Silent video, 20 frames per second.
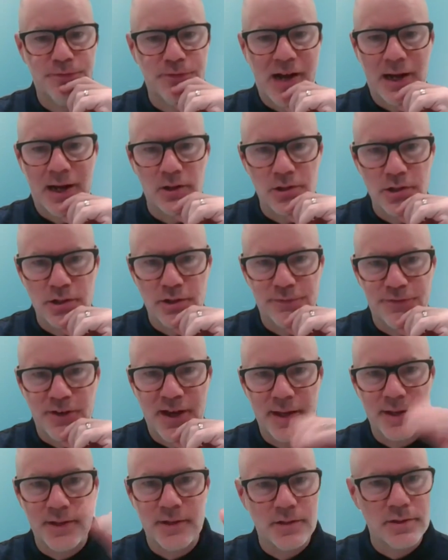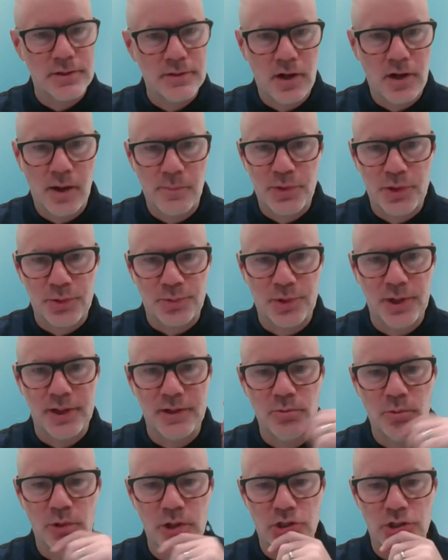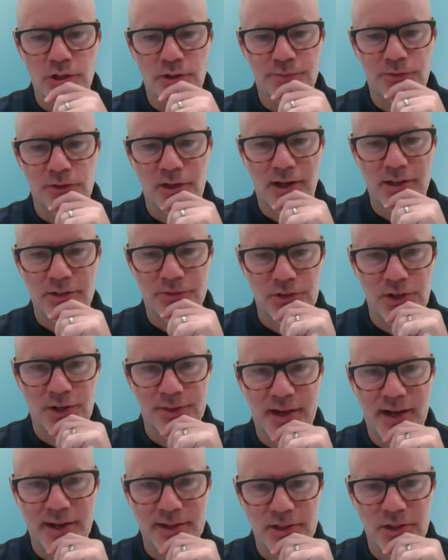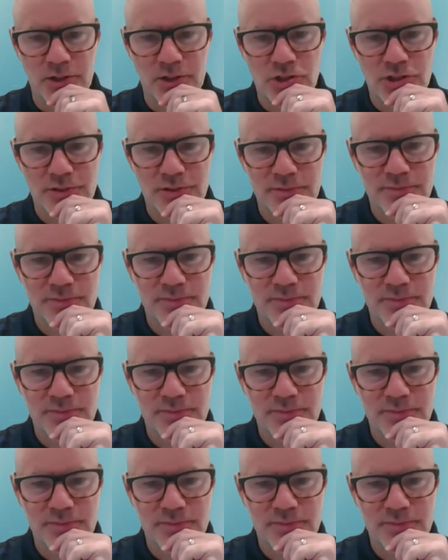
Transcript: foul or defend up 3. What's your philosophy on that, coach?